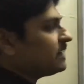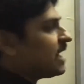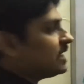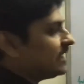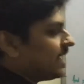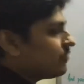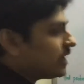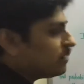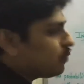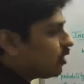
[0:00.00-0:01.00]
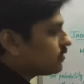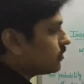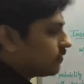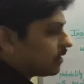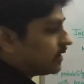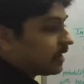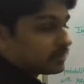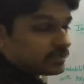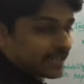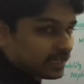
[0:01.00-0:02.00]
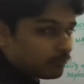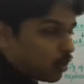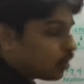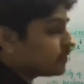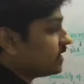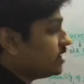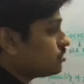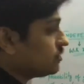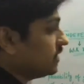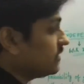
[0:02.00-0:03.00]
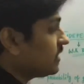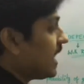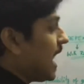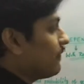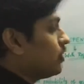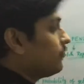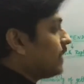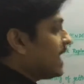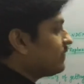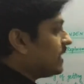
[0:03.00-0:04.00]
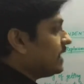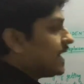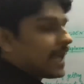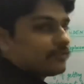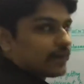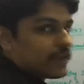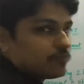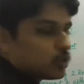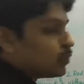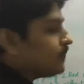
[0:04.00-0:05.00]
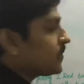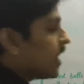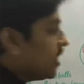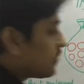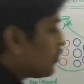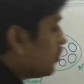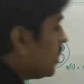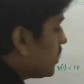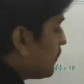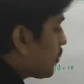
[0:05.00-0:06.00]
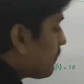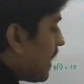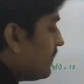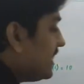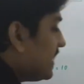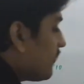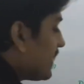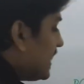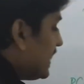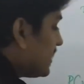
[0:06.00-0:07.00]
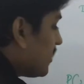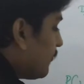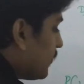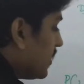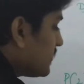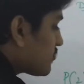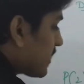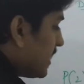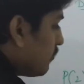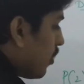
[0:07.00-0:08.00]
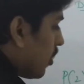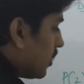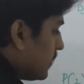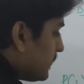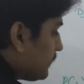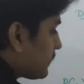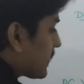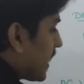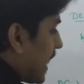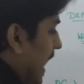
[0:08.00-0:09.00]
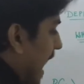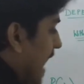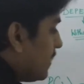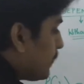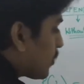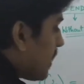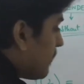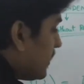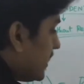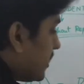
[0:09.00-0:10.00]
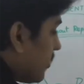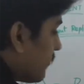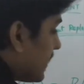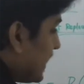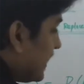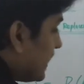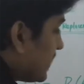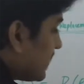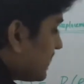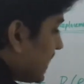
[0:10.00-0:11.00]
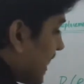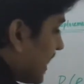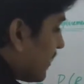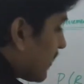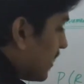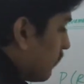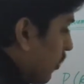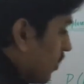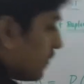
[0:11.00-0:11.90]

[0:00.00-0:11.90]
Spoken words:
There are 10 red balls, or sorry, rather 10 balls into this. I've got 5 red and 5 blue. So the probability of getting the first red ball and probability of getting the second red ball.